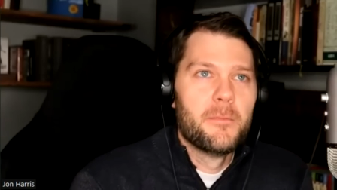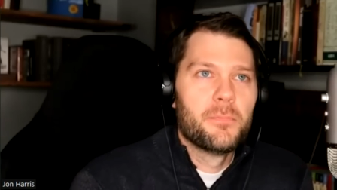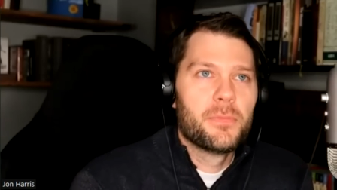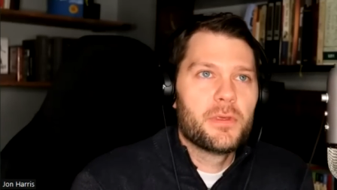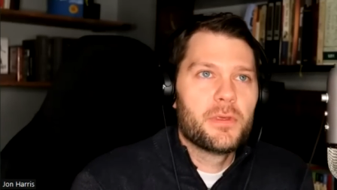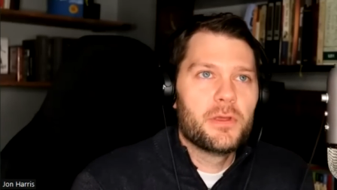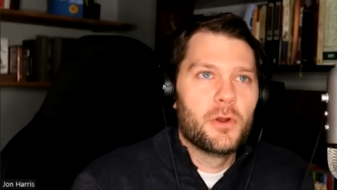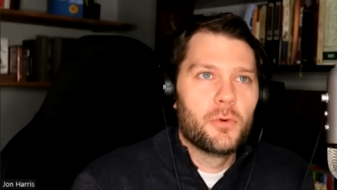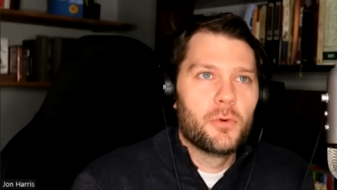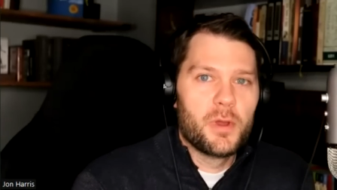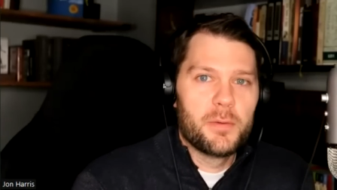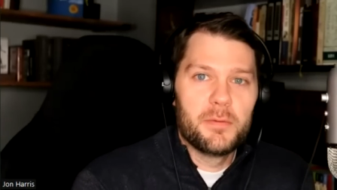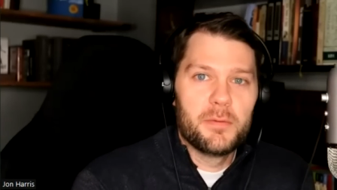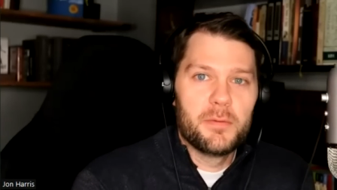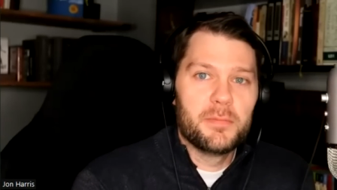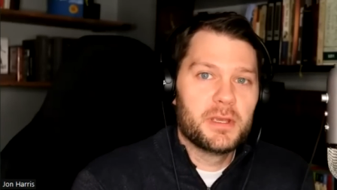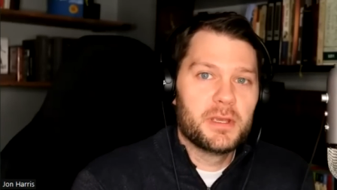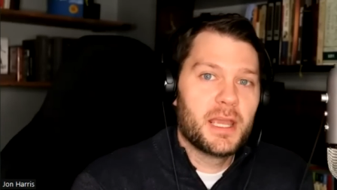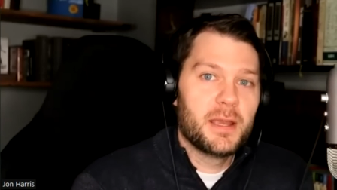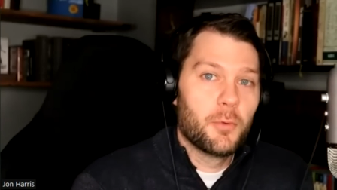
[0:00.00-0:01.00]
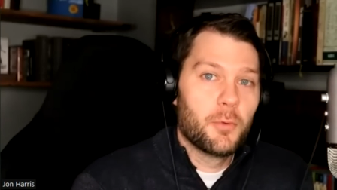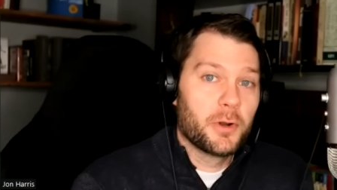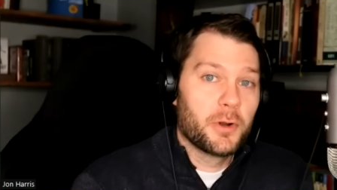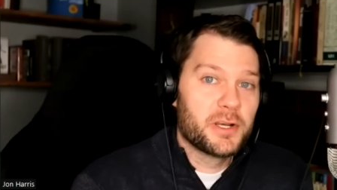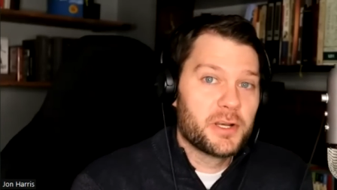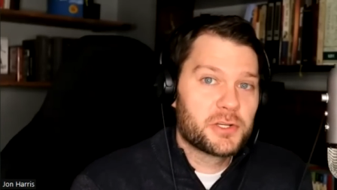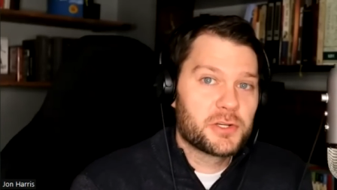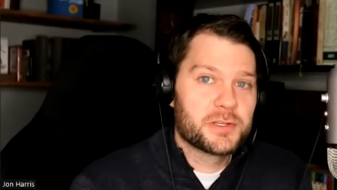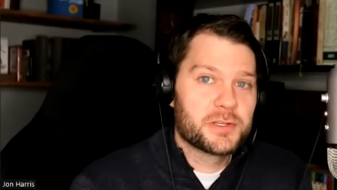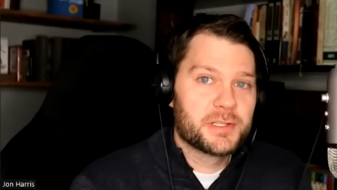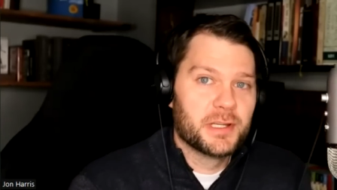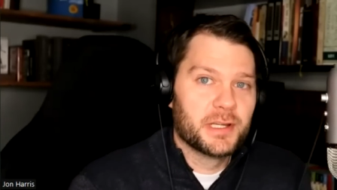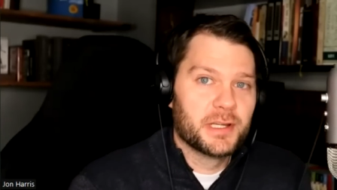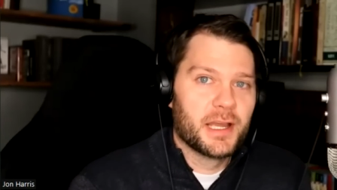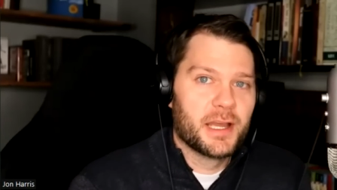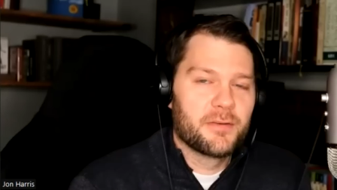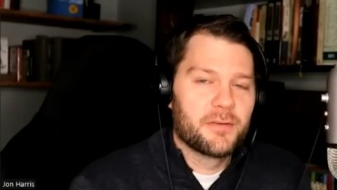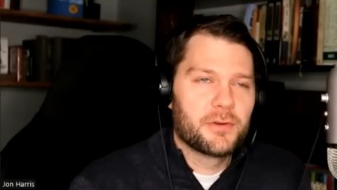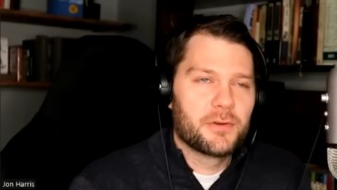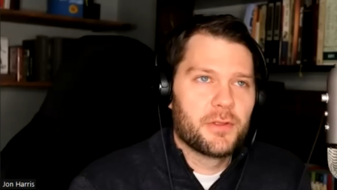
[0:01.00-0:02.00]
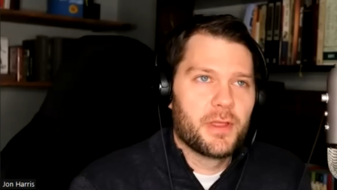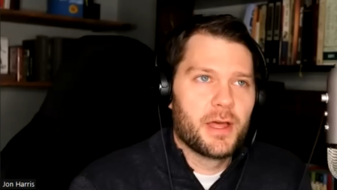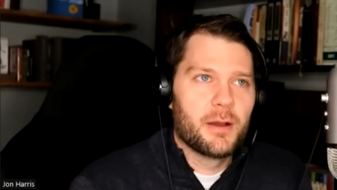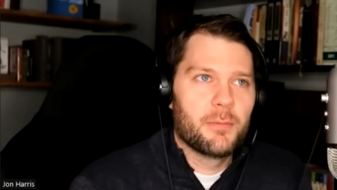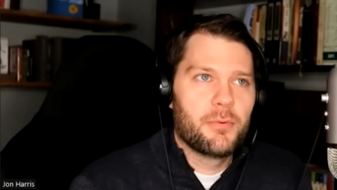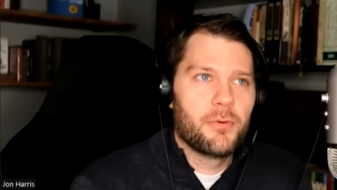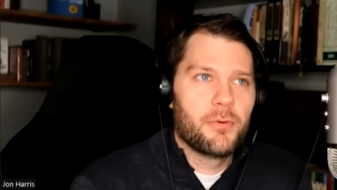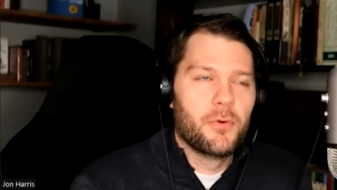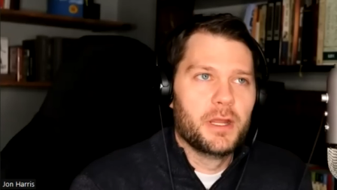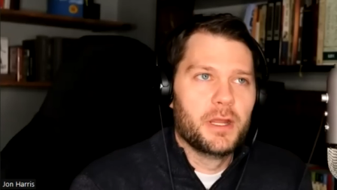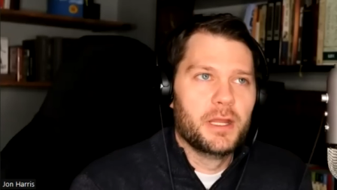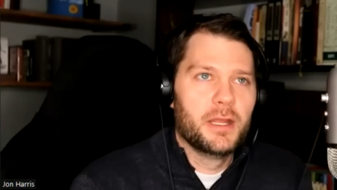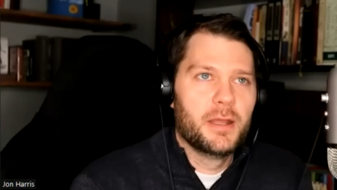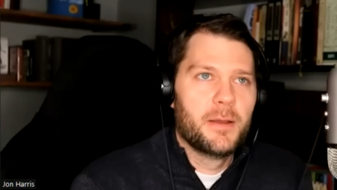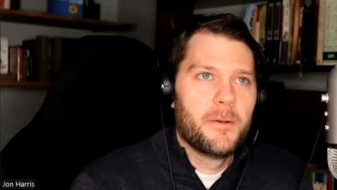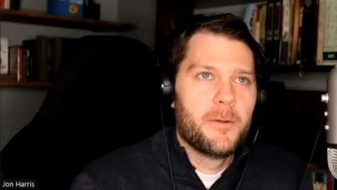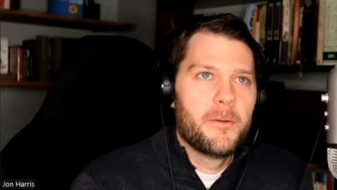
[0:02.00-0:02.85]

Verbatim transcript: you know, women became more interesting after that point.